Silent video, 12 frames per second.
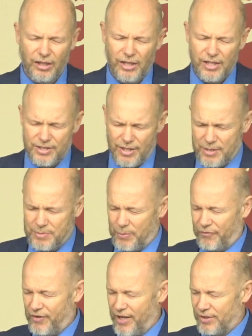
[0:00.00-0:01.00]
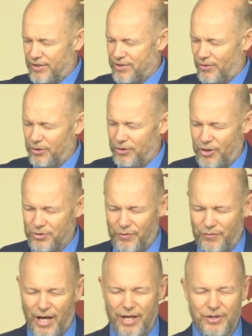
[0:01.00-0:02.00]
Sometimes people fail us, Lord, and all
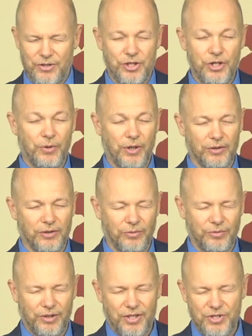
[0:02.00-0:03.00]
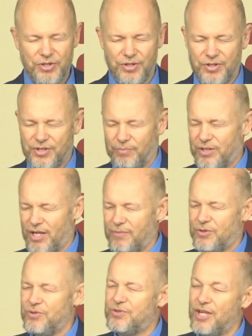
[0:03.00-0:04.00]
we've got is you and our loneliness, and
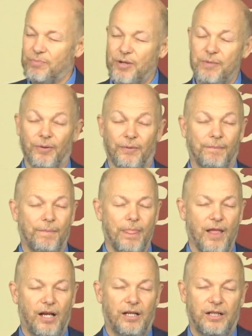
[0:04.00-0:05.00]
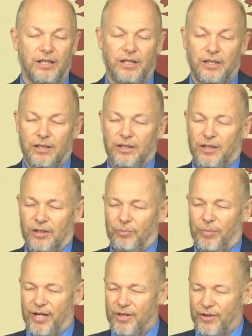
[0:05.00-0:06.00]
sometimes you send people.
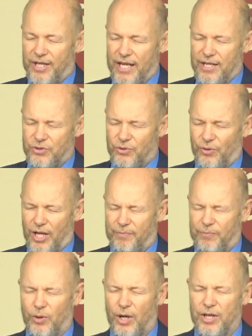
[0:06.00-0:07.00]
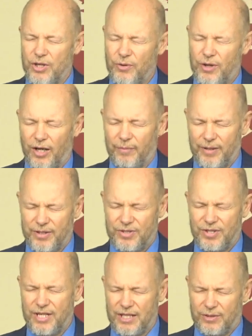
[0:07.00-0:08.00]
But in either case, Lord, I pray that you'd help us
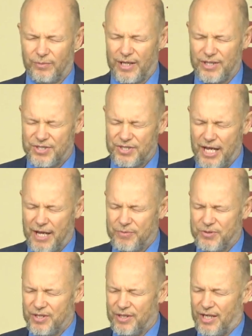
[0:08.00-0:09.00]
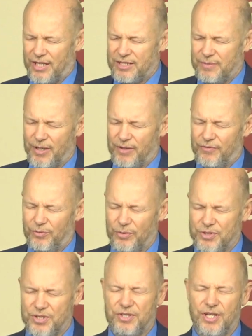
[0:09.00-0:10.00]
to take the right steps and not to make
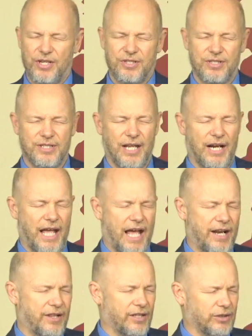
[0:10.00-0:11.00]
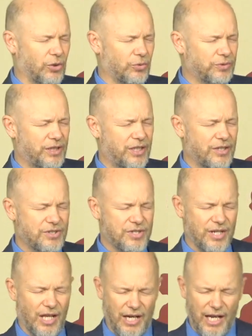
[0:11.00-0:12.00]
foolish decisions, not add to the loneliness
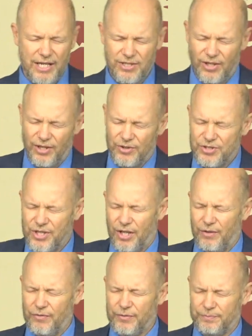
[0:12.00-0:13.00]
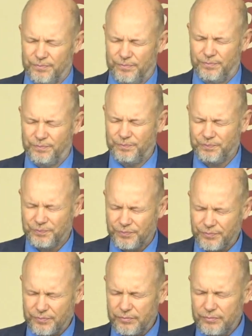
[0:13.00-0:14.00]
and not isolate ourselves.
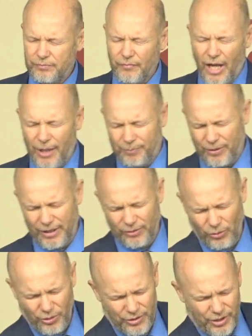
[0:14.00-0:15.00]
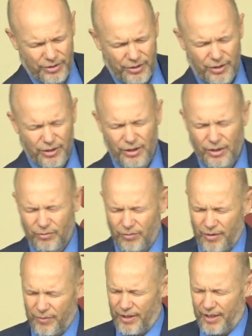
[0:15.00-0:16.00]
I pray, Lord, that we
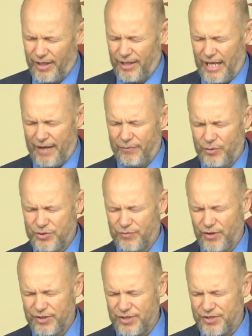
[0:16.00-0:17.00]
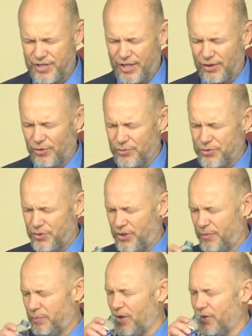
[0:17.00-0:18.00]
would have those friends that sit closer than
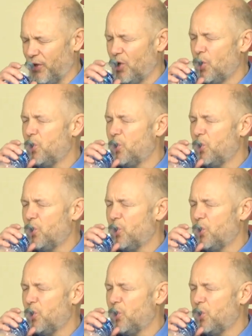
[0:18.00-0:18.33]
a brother.